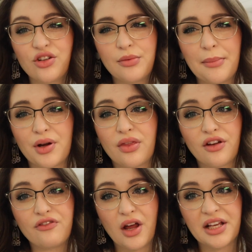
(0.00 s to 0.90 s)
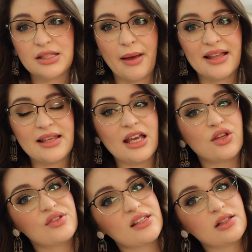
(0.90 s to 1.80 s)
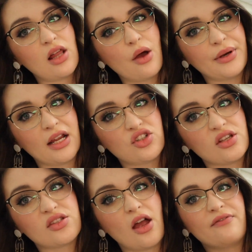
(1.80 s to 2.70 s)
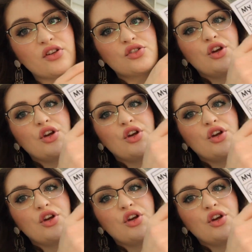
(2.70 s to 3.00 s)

don't remember, they're phonics mats. I use these a lot when I just taught first